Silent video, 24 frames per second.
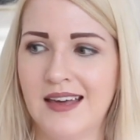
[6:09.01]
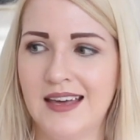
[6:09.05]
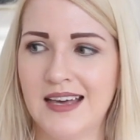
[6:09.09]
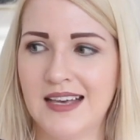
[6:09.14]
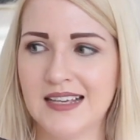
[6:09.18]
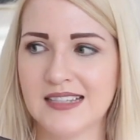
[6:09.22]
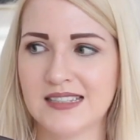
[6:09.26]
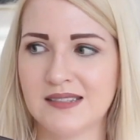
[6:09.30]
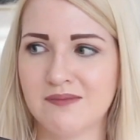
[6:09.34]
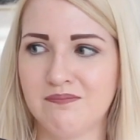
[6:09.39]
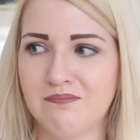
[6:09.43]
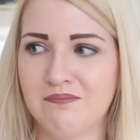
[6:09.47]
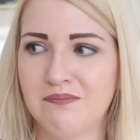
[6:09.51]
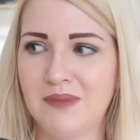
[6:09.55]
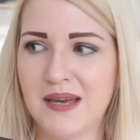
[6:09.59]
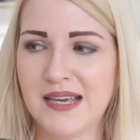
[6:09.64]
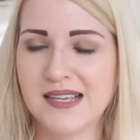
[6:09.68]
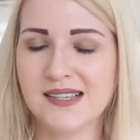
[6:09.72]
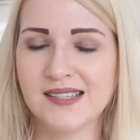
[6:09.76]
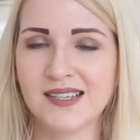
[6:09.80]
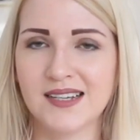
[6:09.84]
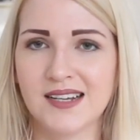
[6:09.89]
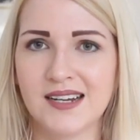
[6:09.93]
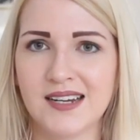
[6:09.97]
It's
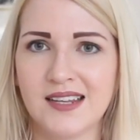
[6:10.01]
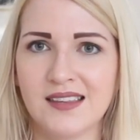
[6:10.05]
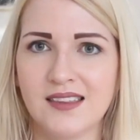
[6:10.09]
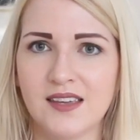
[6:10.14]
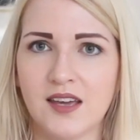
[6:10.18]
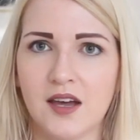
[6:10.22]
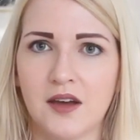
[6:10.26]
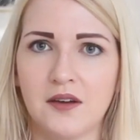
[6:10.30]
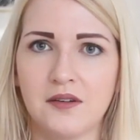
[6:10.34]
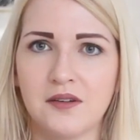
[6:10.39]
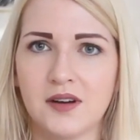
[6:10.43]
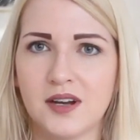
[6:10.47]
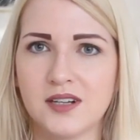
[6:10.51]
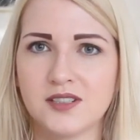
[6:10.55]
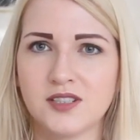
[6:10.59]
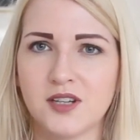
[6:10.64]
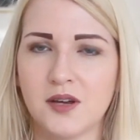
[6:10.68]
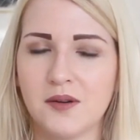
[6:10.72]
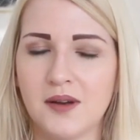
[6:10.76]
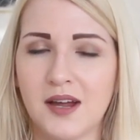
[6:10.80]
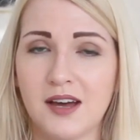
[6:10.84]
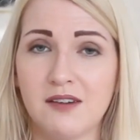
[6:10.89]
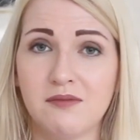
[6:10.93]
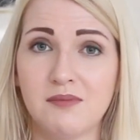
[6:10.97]
basically the only, I
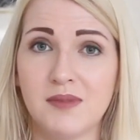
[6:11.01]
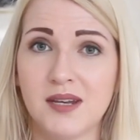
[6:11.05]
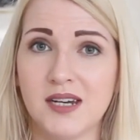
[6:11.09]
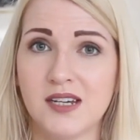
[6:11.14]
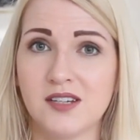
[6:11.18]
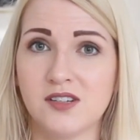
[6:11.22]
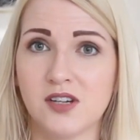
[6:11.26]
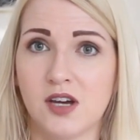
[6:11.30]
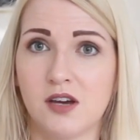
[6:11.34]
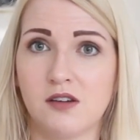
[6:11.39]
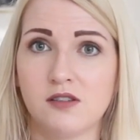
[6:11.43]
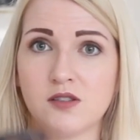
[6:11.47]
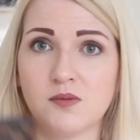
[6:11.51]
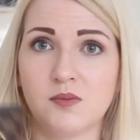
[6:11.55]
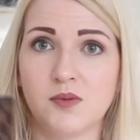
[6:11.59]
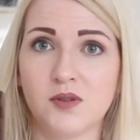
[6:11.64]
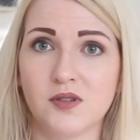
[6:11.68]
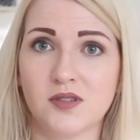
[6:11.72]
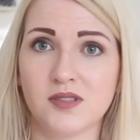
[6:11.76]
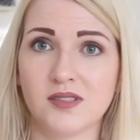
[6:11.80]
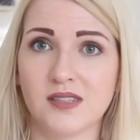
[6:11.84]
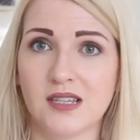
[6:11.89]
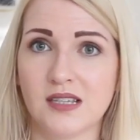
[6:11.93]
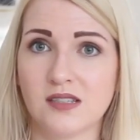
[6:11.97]
don't have mini totes
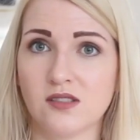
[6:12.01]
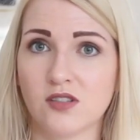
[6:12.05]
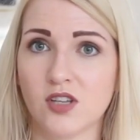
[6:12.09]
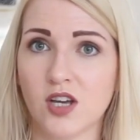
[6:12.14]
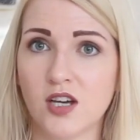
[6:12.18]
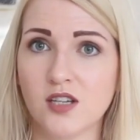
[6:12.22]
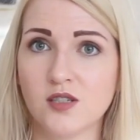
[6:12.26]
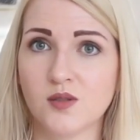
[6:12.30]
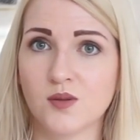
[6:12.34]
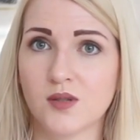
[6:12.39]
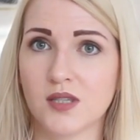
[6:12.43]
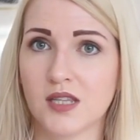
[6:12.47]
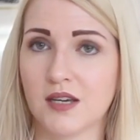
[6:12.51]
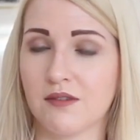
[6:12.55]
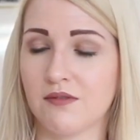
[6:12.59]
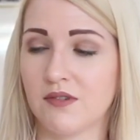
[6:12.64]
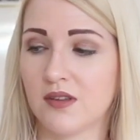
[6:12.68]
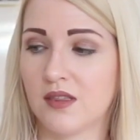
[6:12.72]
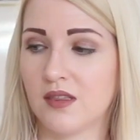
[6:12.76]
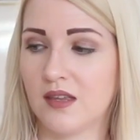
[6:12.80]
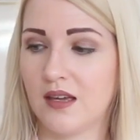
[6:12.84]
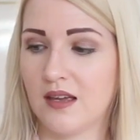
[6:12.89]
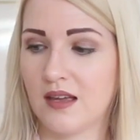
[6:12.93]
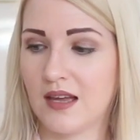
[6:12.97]
because this goes with
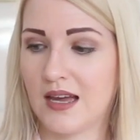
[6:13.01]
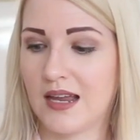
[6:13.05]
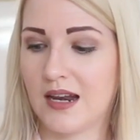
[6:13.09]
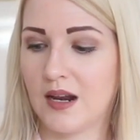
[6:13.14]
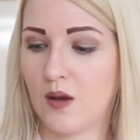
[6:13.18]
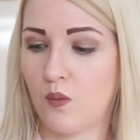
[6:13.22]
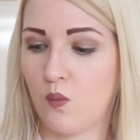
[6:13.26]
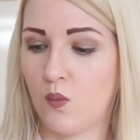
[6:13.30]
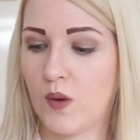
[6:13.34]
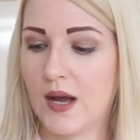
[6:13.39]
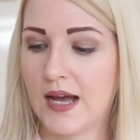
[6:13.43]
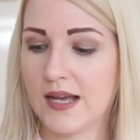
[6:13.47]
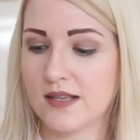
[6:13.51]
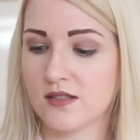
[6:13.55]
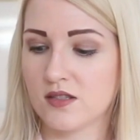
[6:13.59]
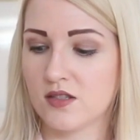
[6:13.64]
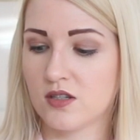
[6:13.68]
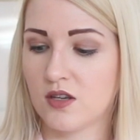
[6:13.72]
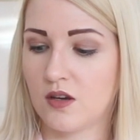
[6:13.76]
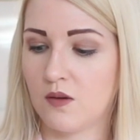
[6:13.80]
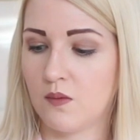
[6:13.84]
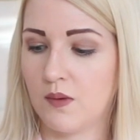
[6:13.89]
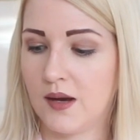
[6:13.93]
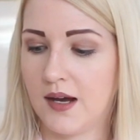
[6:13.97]
everything and it wears
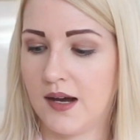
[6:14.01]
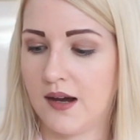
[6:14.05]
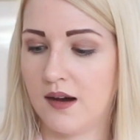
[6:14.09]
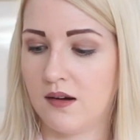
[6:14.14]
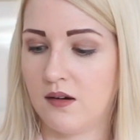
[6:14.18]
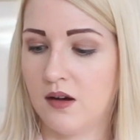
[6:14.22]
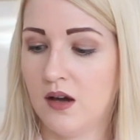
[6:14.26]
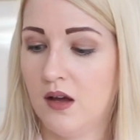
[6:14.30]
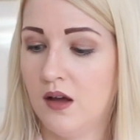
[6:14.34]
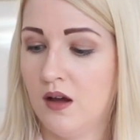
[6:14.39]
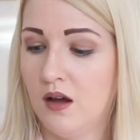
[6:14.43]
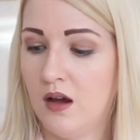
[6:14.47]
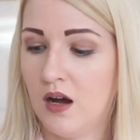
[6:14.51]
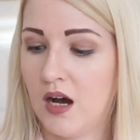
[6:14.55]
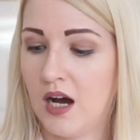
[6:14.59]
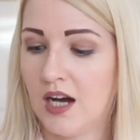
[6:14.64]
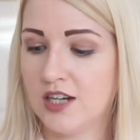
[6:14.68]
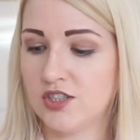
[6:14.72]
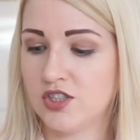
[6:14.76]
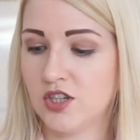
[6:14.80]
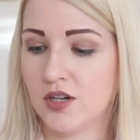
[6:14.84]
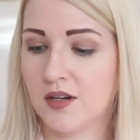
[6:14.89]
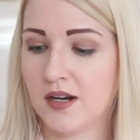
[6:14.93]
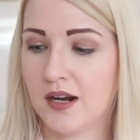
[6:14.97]
so well.
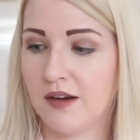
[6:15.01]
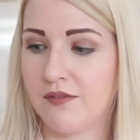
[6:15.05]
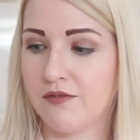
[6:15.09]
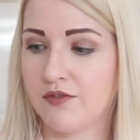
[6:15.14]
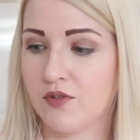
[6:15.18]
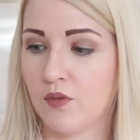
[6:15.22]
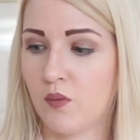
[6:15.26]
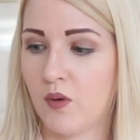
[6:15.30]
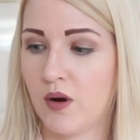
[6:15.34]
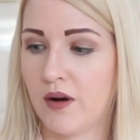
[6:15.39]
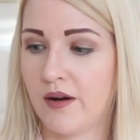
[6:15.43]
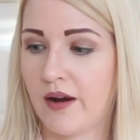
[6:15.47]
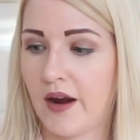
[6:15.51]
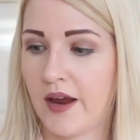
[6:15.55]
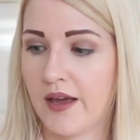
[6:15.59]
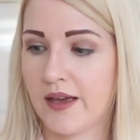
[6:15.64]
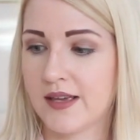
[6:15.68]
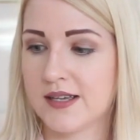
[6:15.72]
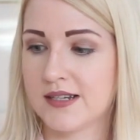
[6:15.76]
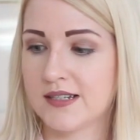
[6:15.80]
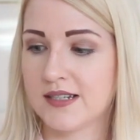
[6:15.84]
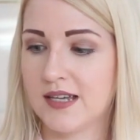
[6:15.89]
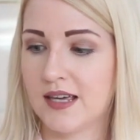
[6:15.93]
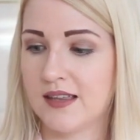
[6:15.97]
I don't have to worry. I
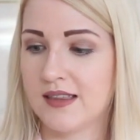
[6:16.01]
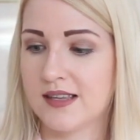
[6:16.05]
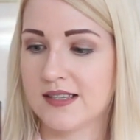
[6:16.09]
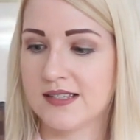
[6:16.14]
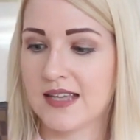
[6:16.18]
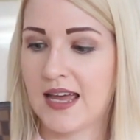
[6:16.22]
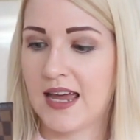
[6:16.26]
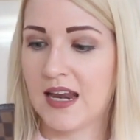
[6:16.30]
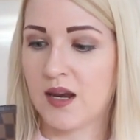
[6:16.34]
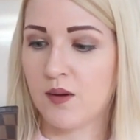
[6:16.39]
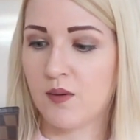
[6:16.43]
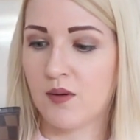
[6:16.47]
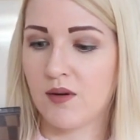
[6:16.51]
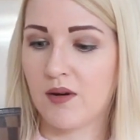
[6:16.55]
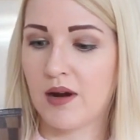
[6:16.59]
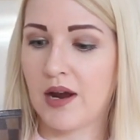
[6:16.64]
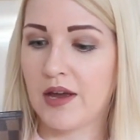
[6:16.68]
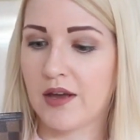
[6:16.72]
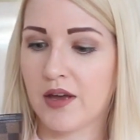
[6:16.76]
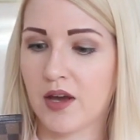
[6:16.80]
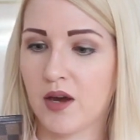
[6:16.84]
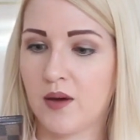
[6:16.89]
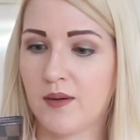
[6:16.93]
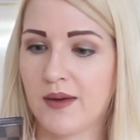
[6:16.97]
can take this anywhere
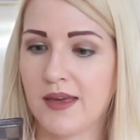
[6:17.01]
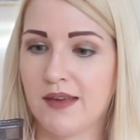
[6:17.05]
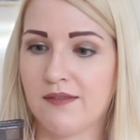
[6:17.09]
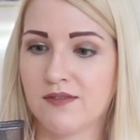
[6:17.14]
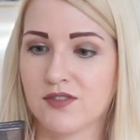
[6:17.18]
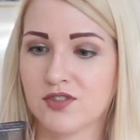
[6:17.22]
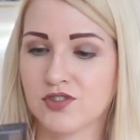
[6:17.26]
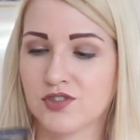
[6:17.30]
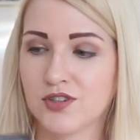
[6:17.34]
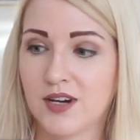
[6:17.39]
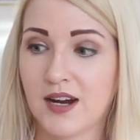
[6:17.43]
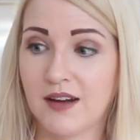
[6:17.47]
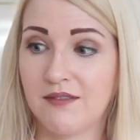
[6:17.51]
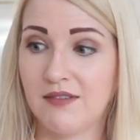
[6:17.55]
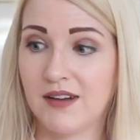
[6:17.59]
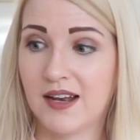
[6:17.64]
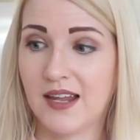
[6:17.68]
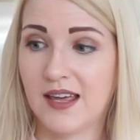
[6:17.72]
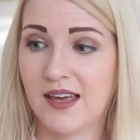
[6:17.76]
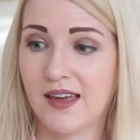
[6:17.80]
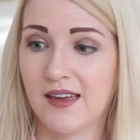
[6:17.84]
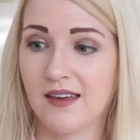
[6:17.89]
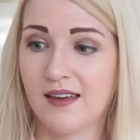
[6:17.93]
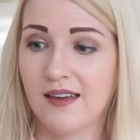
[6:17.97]
I go, even
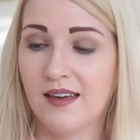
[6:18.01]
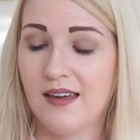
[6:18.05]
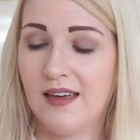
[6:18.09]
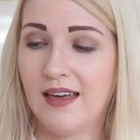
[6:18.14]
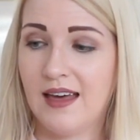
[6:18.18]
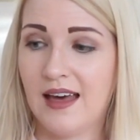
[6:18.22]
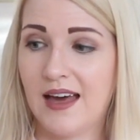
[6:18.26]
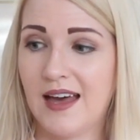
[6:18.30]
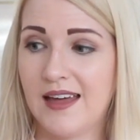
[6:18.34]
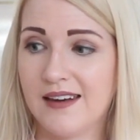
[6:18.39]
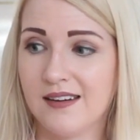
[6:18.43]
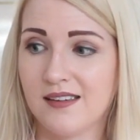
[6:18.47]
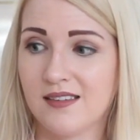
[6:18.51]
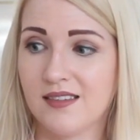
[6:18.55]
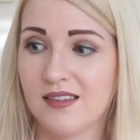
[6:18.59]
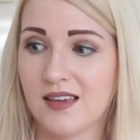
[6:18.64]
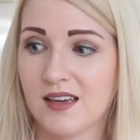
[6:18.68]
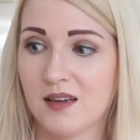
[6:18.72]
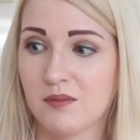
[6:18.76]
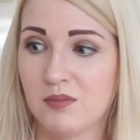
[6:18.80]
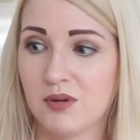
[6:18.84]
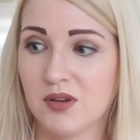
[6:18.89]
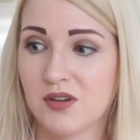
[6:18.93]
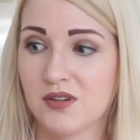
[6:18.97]
traveling,
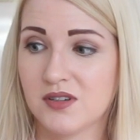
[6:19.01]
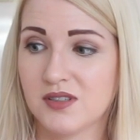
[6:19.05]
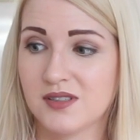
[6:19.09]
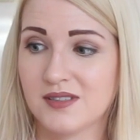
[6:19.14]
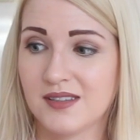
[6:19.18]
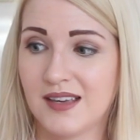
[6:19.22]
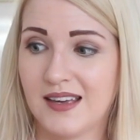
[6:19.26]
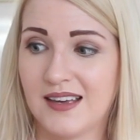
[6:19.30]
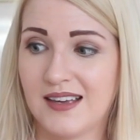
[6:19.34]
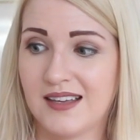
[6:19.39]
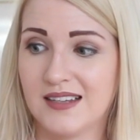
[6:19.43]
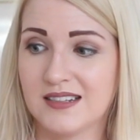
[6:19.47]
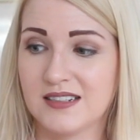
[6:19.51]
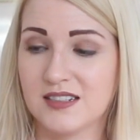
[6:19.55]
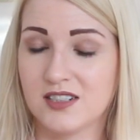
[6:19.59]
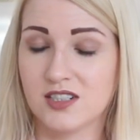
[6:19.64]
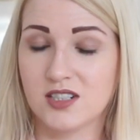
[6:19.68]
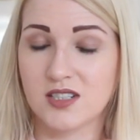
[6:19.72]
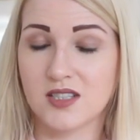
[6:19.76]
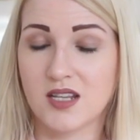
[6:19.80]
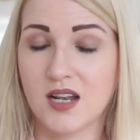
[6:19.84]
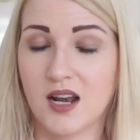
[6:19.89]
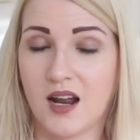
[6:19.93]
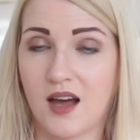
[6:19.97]
anything, because it
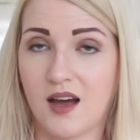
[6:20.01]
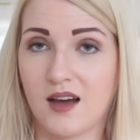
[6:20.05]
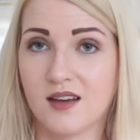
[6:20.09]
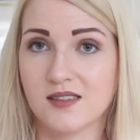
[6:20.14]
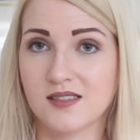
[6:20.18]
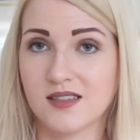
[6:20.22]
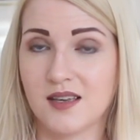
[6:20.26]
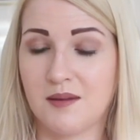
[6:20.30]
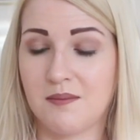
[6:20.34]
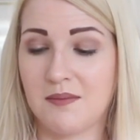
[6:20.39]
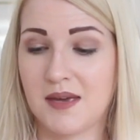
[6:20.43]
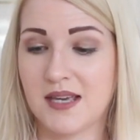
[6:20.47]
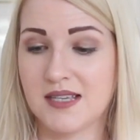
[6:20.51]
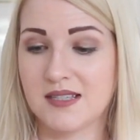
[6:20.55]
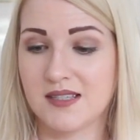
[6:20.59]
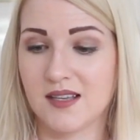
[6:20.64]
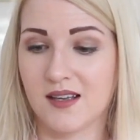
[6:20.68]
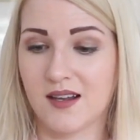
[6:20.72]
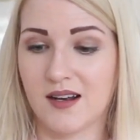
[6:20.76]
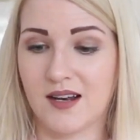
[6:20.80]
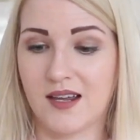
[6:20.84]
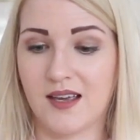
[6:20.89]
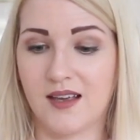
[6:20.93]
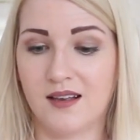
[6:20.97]
just lasts
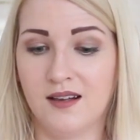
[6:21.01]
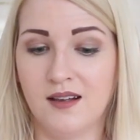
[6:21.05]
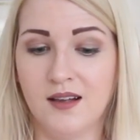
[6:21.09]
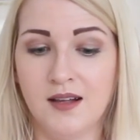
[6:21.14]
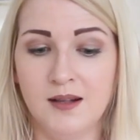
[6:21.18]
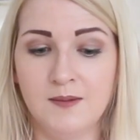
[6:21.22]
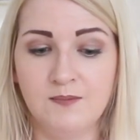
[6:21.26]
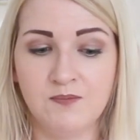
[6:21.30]
amazingly.